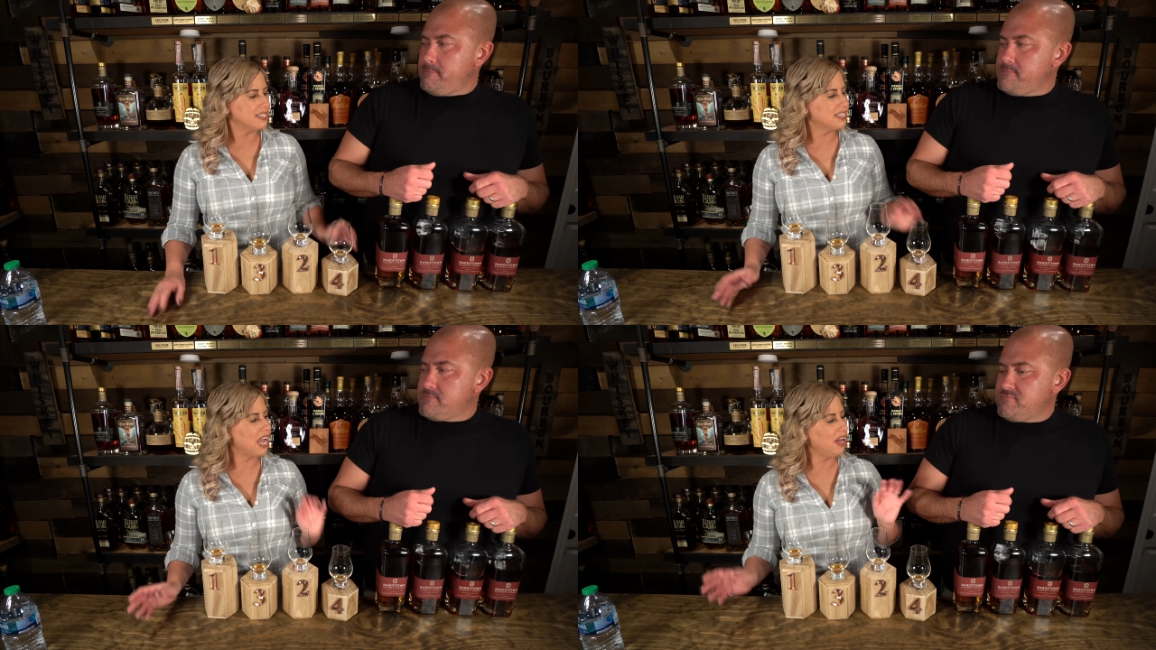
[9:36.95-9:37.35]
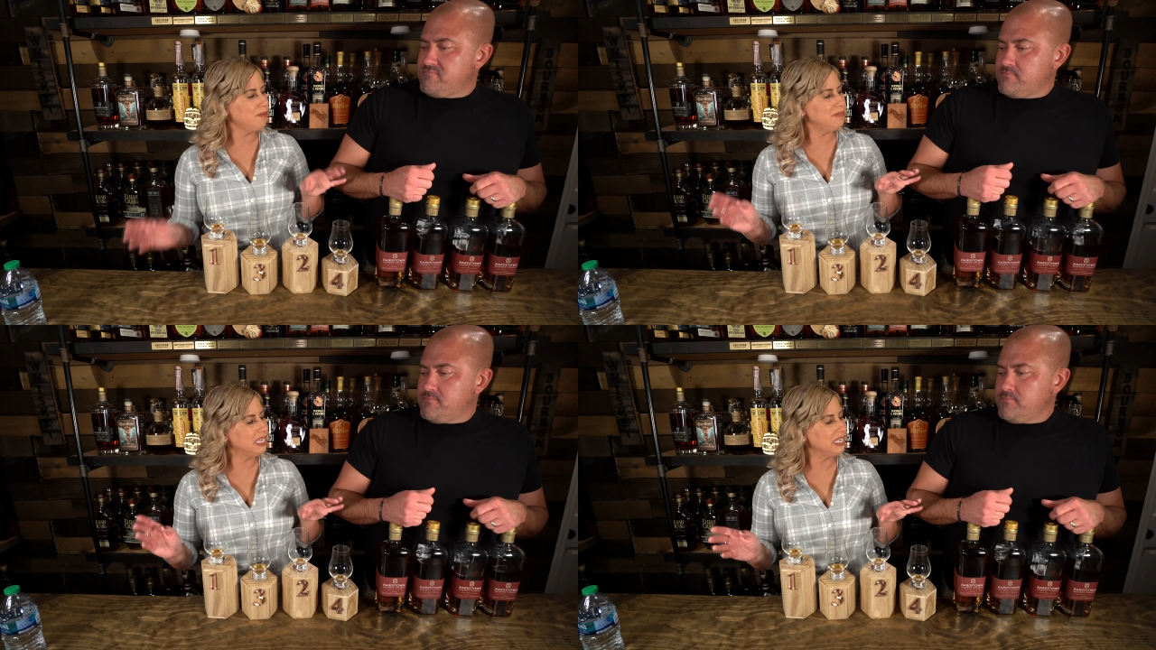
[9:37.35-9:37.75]

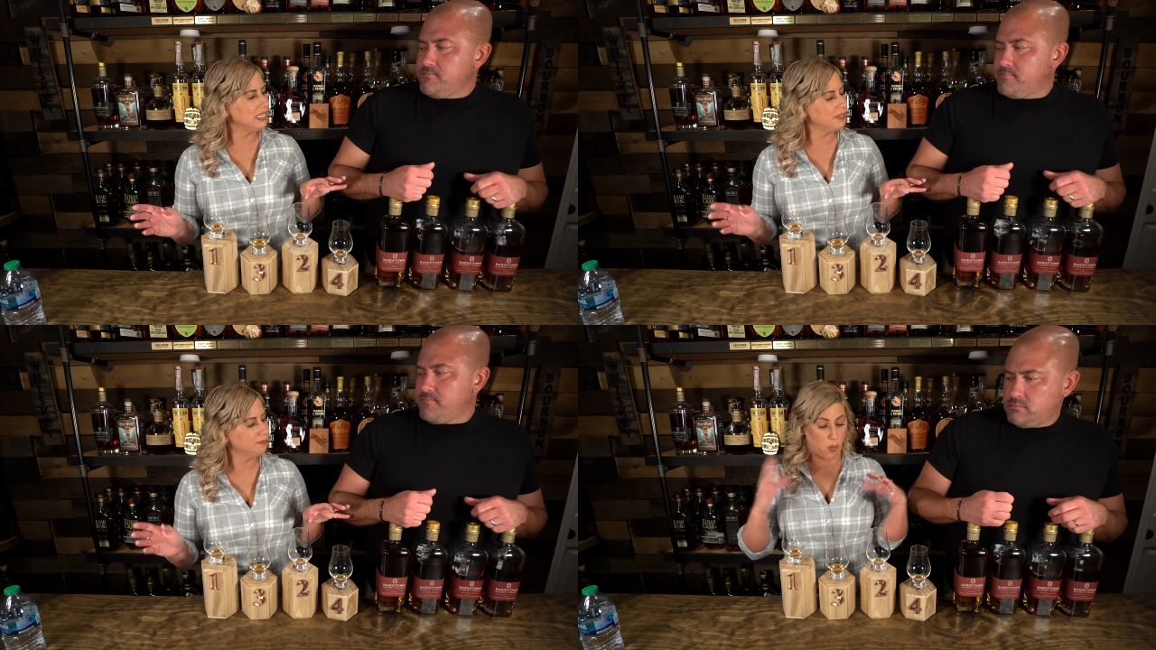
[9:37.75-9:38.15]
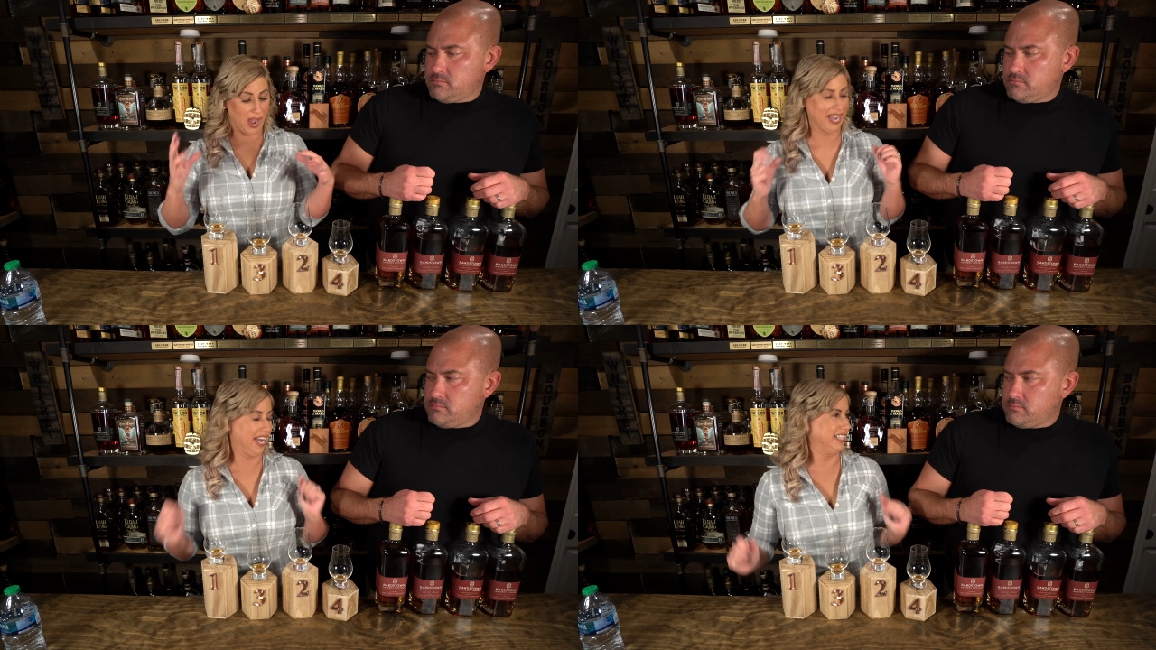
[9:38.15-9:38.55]
Speaker 1: tell me
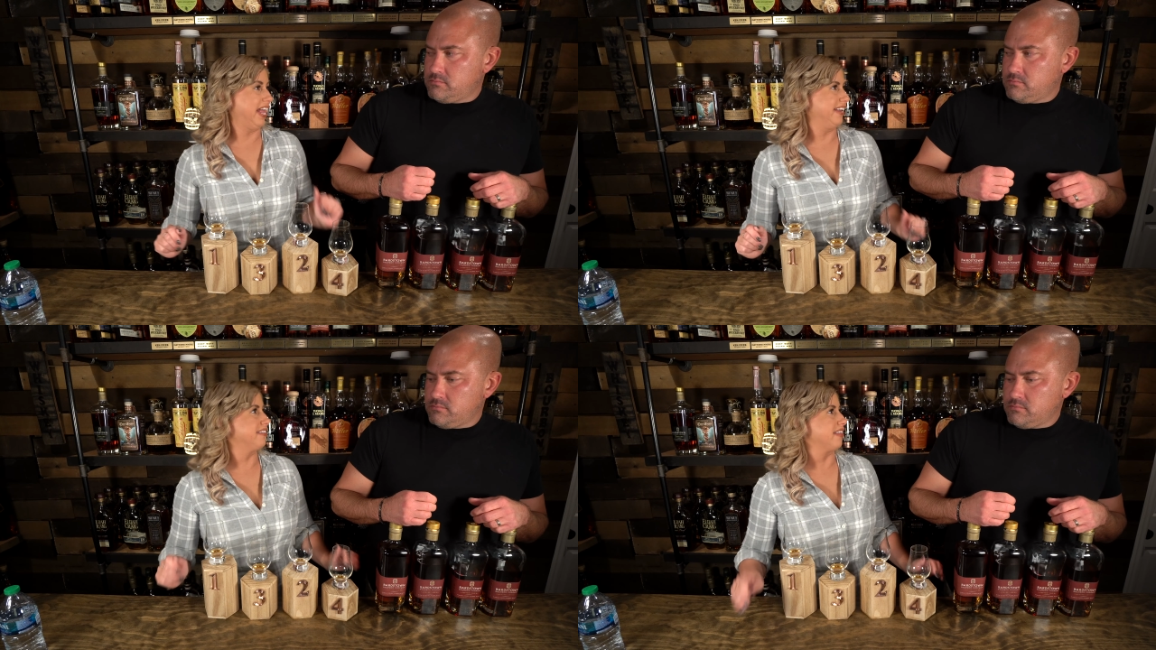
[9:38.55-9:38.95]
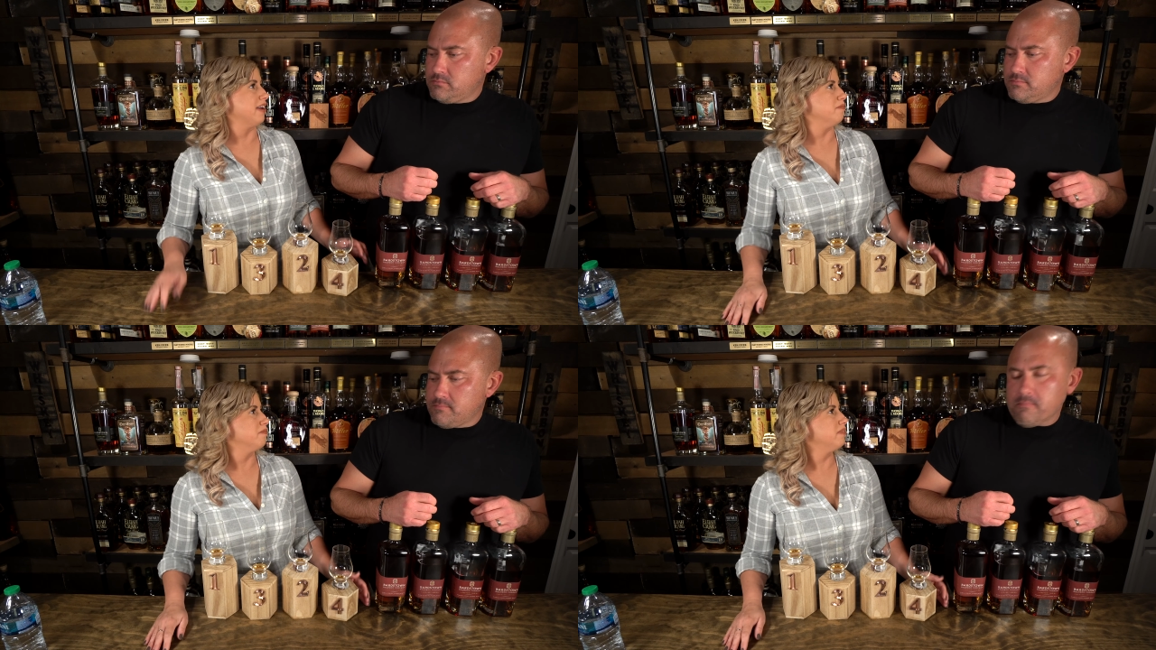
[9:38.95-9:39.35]
why I like
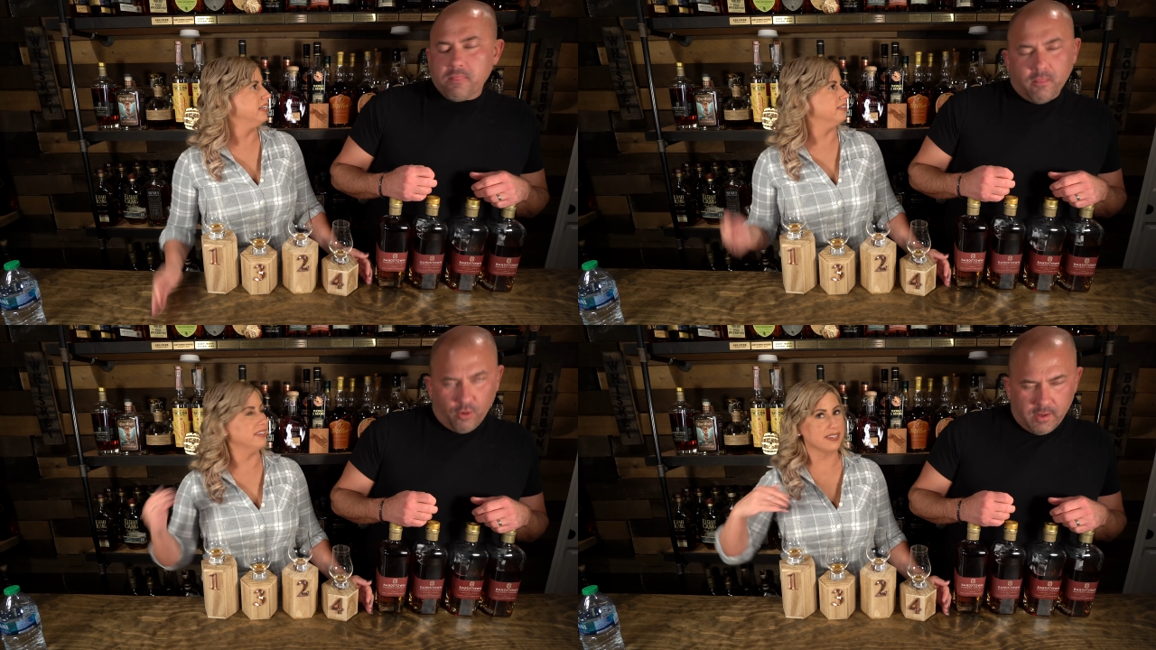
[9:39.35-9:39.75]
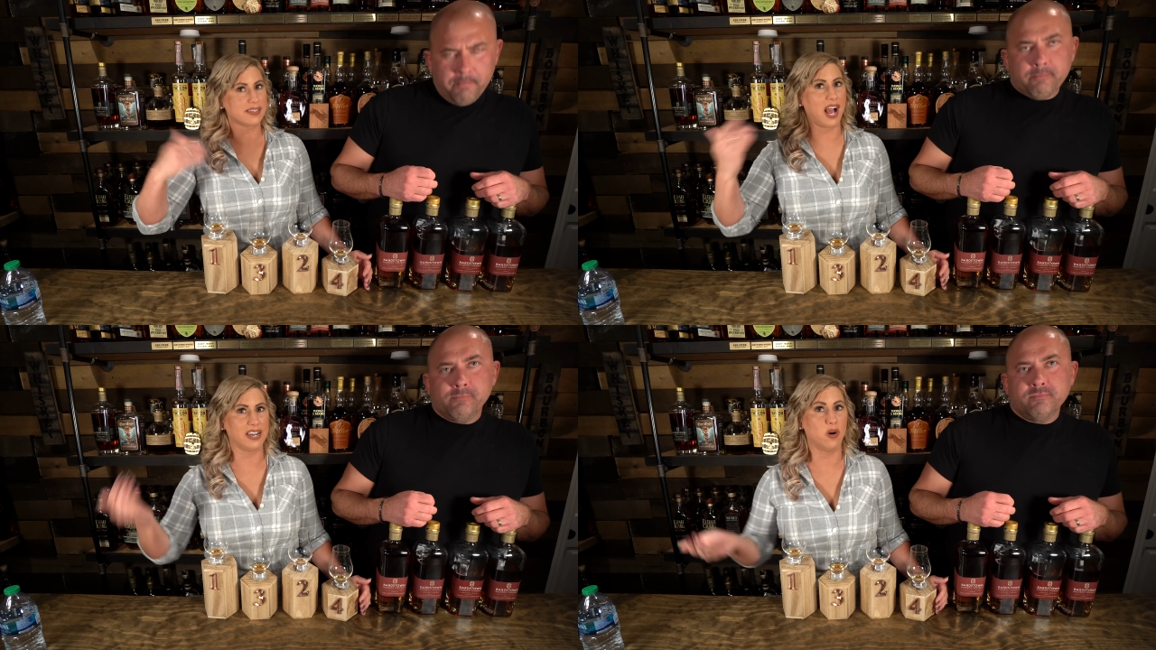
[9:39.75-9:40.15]
them in this
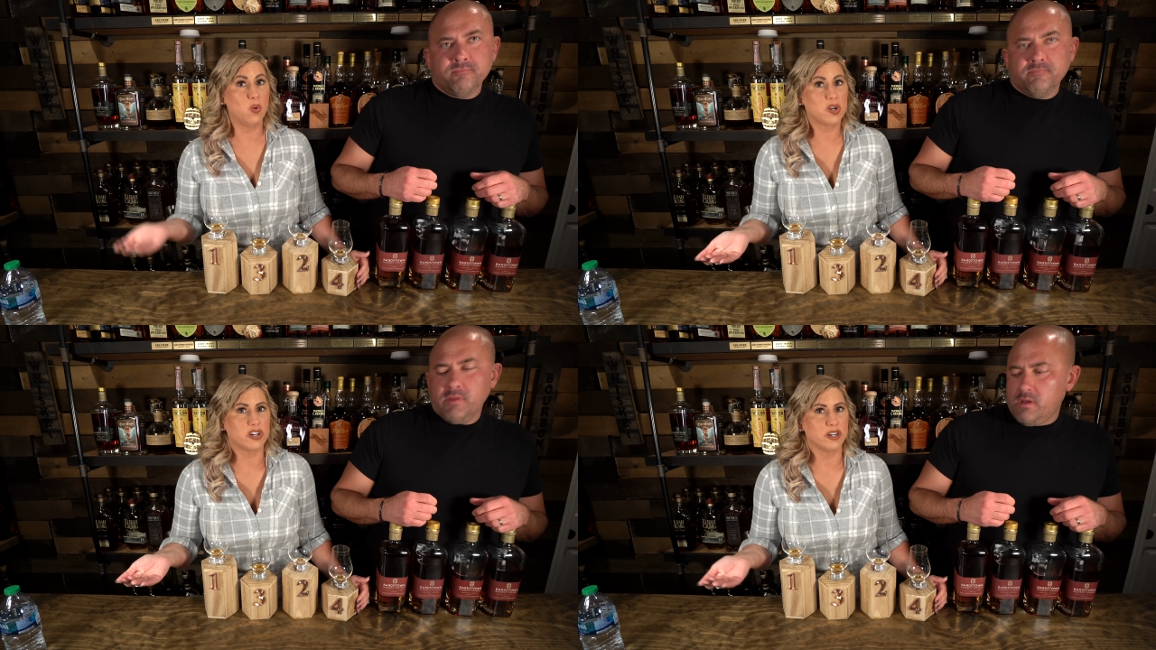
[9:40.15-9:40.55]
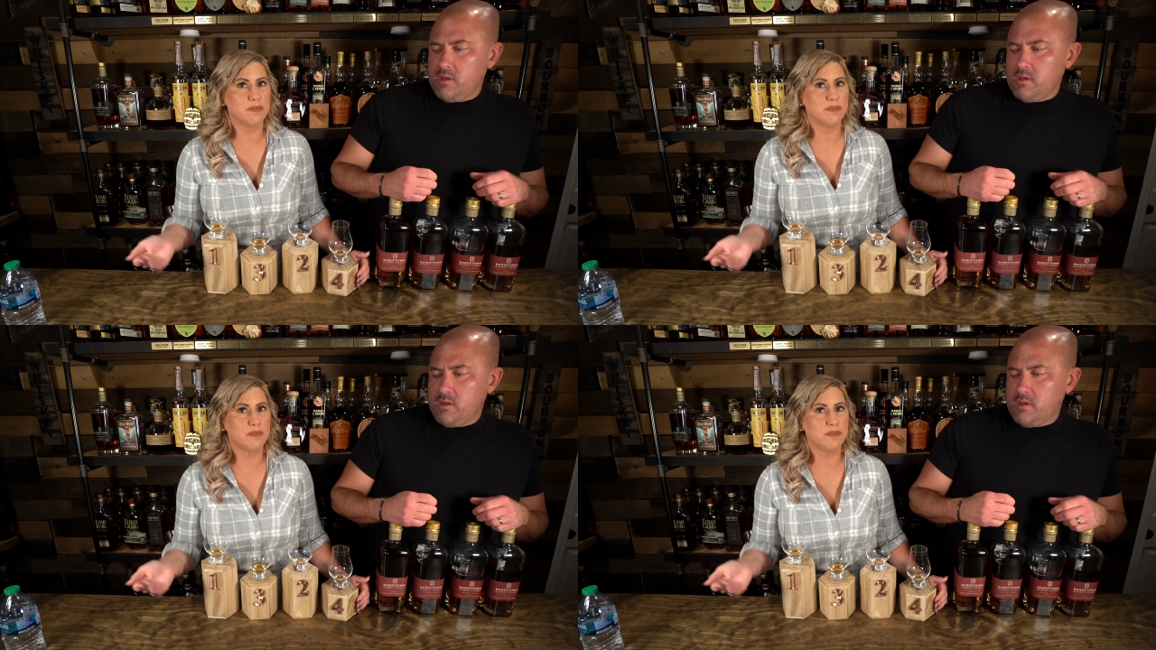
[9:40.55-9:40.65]
okay. kind of order.